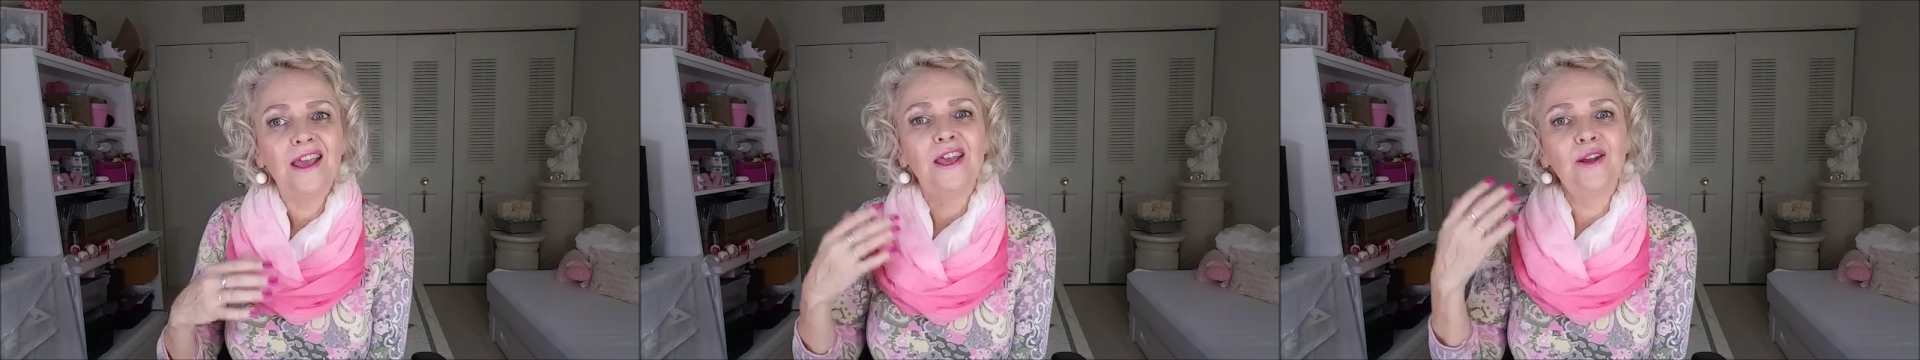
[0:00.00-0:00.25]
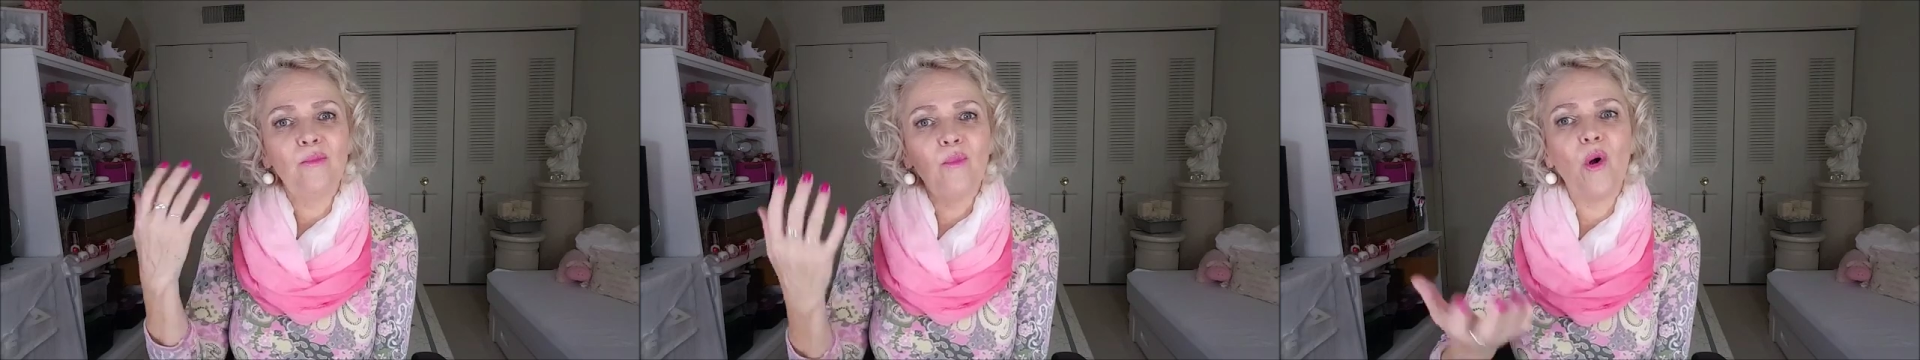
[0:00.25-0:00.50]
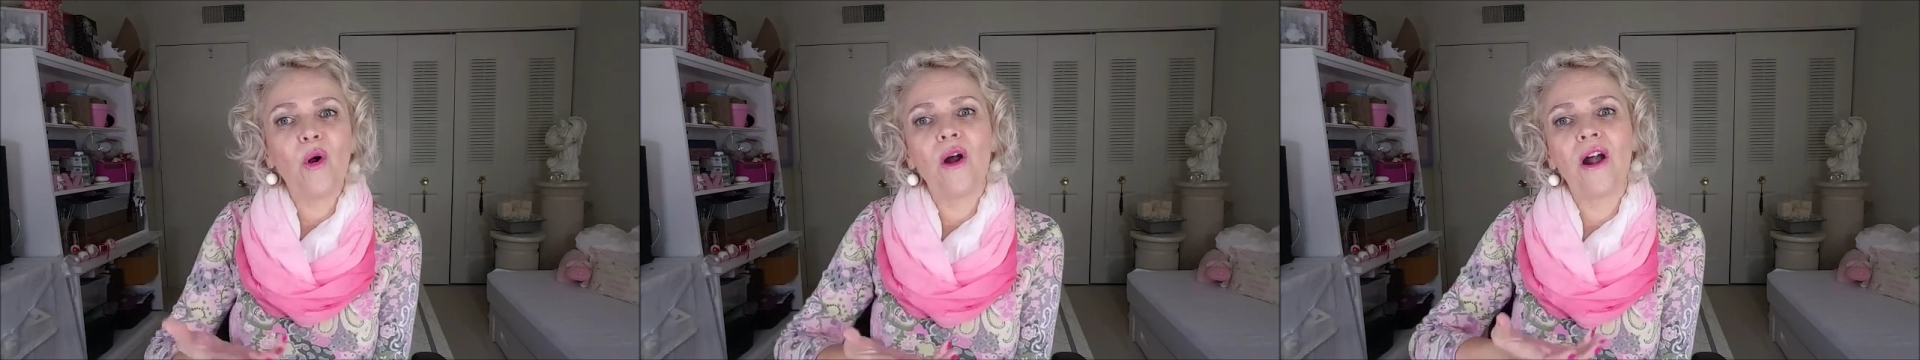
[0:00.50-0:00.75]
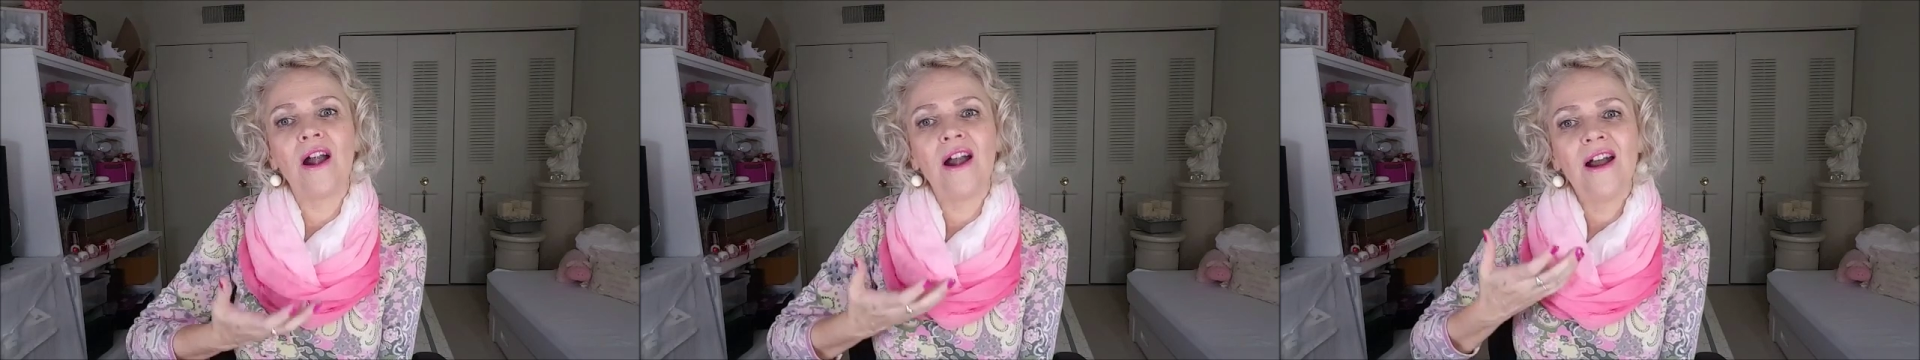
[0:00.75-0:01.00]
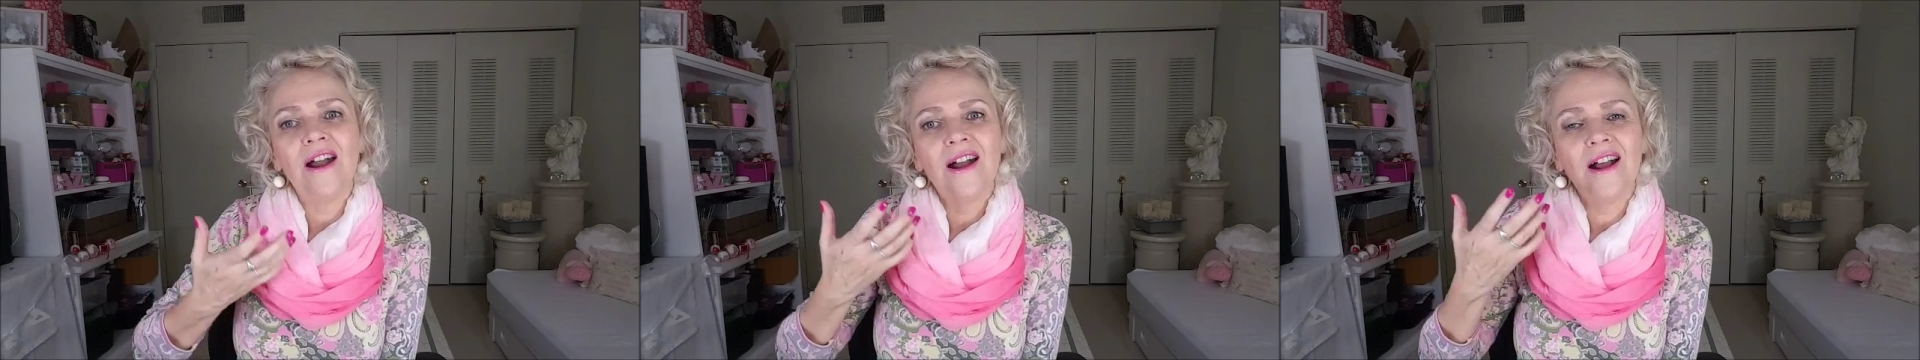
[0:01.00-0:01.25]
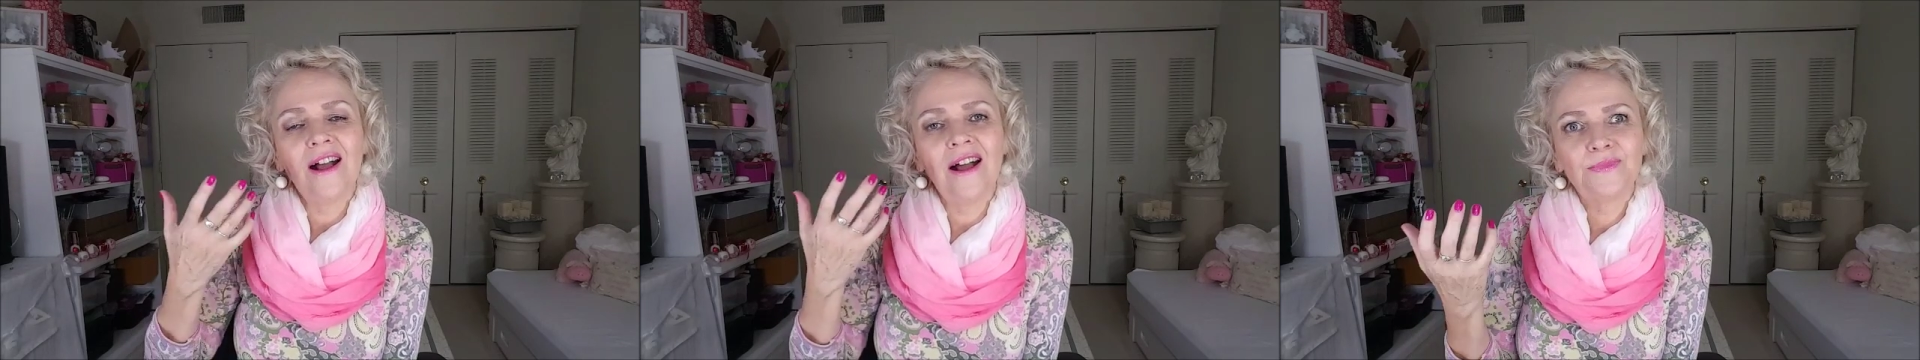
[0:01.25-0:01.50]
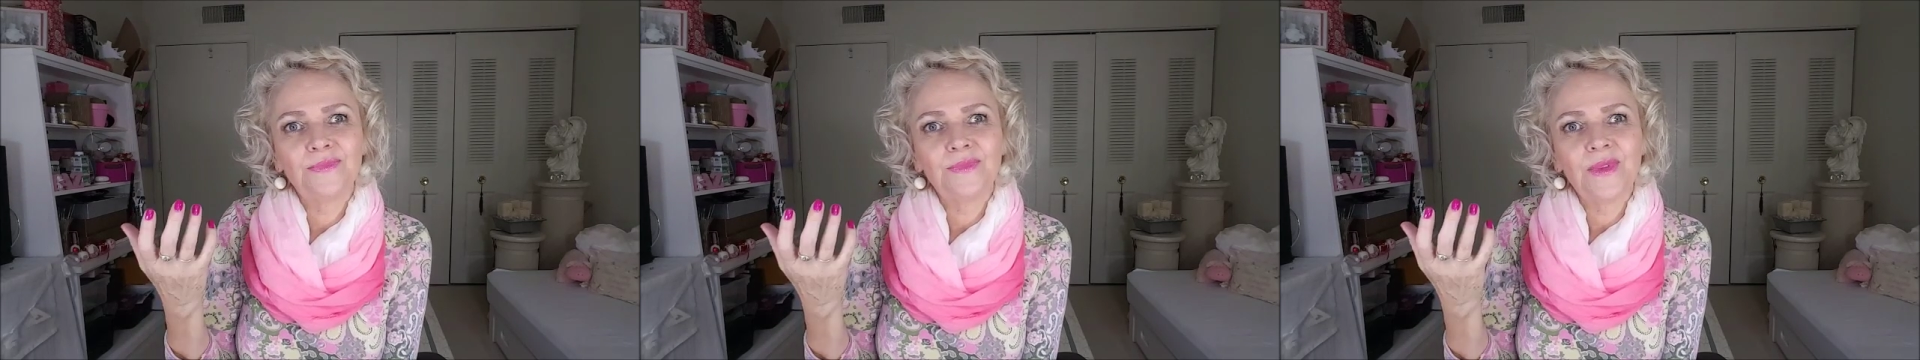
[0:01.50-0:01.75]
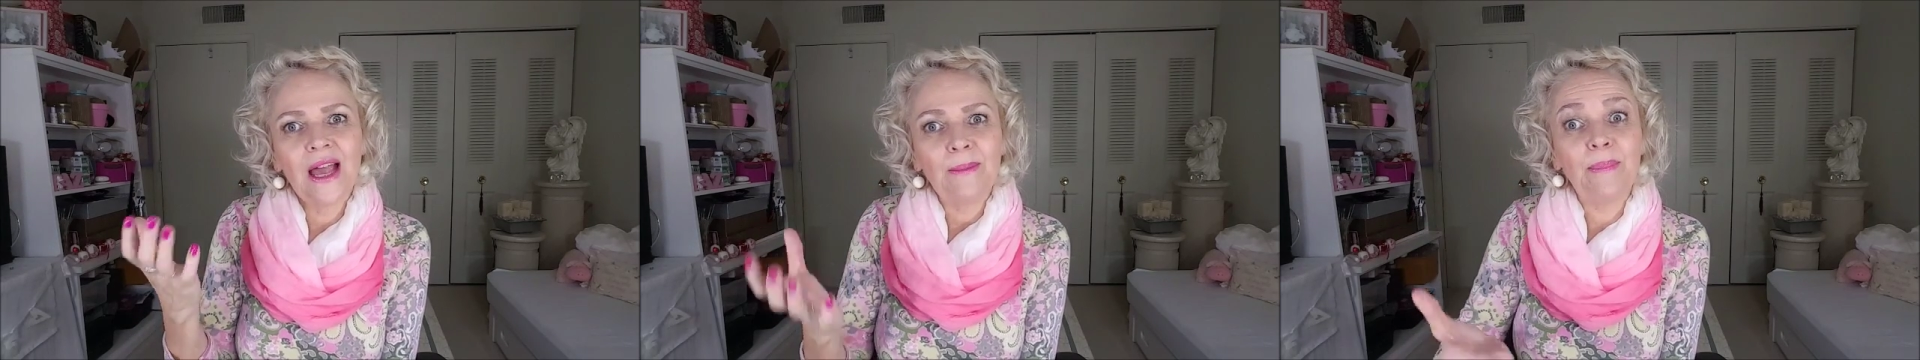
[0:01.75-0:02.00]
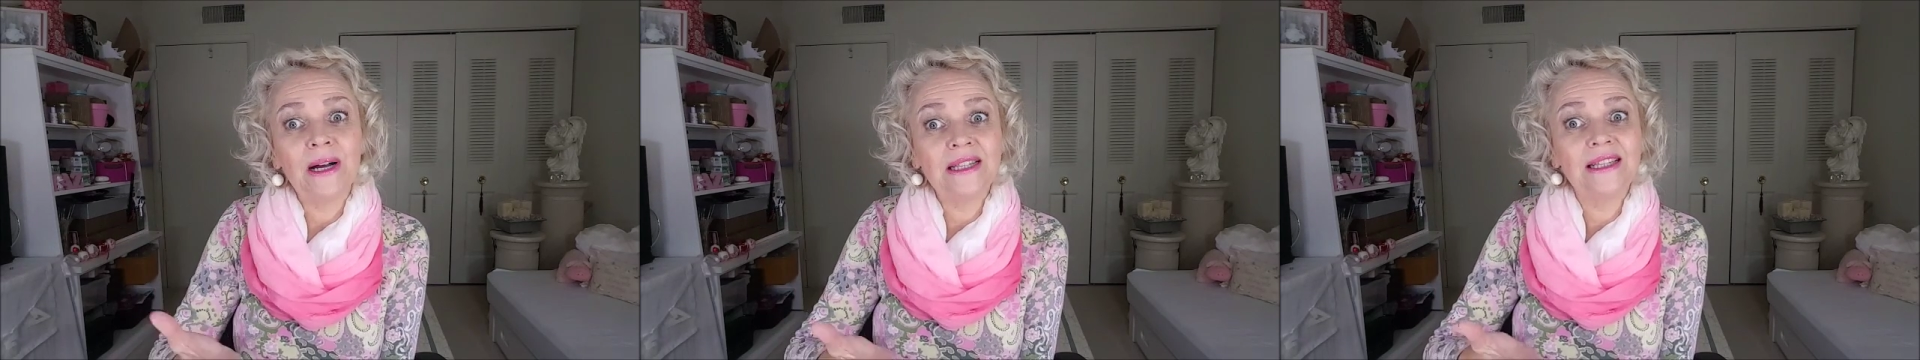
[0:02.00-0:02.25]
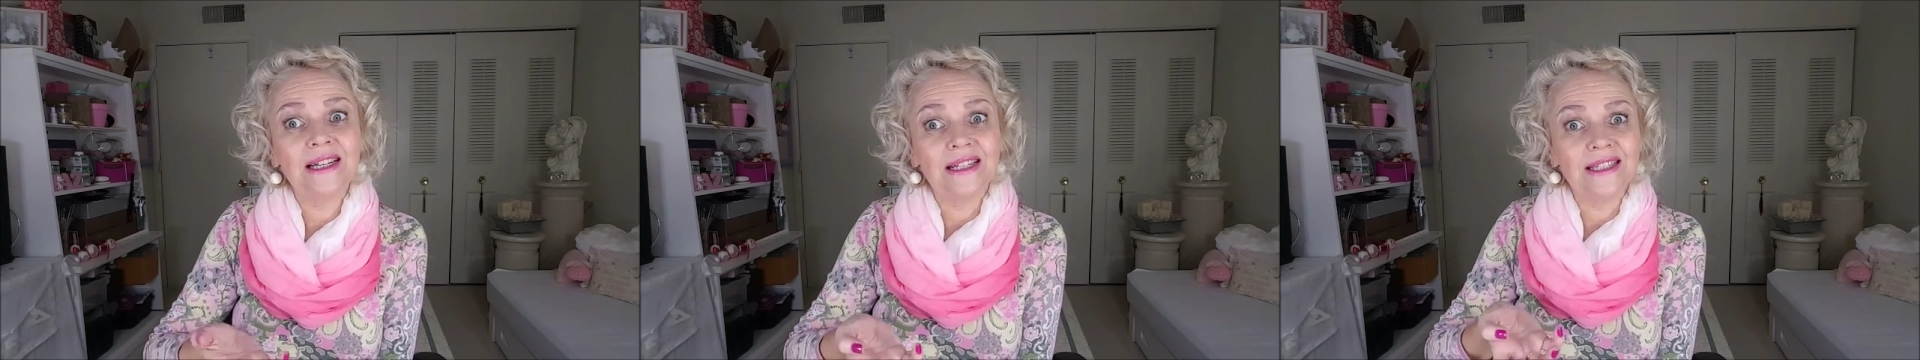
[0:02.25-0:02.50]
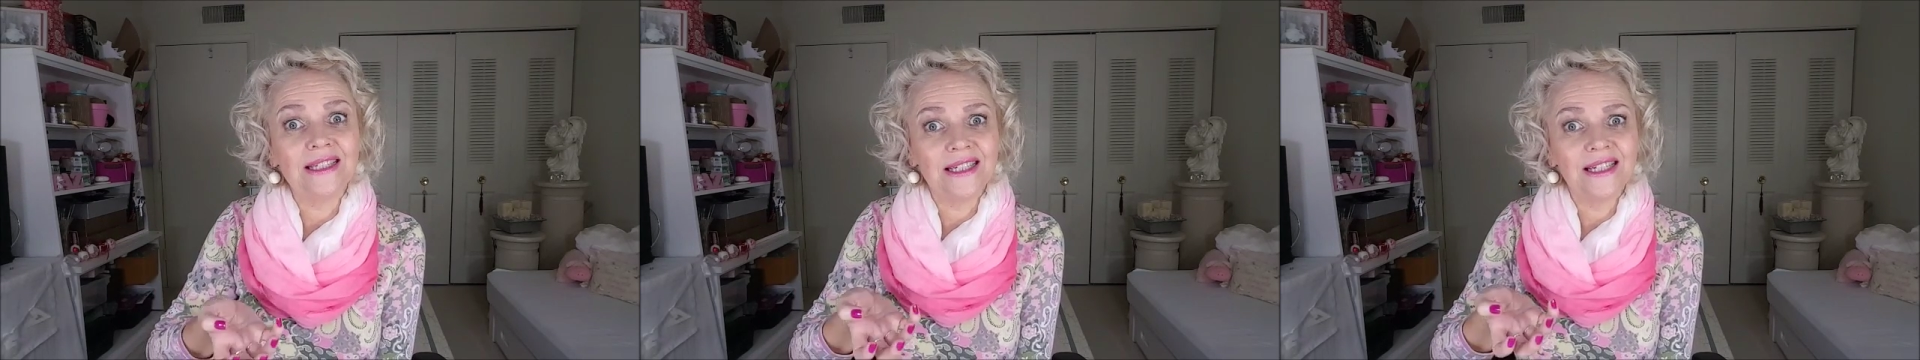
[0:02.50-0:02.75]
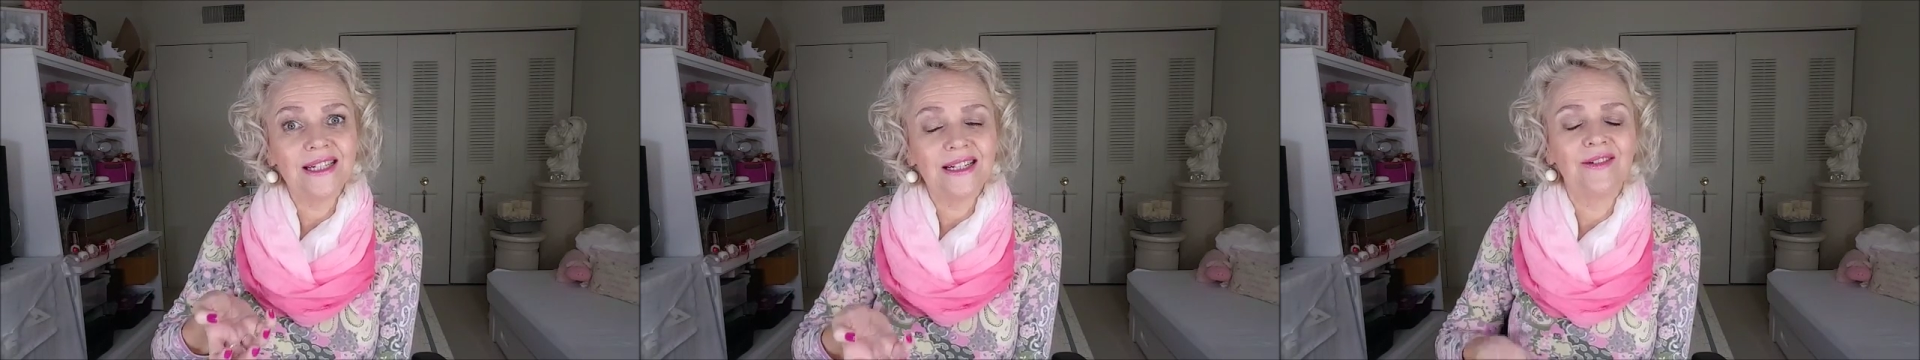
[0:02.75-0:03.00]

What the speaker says: and more abundant.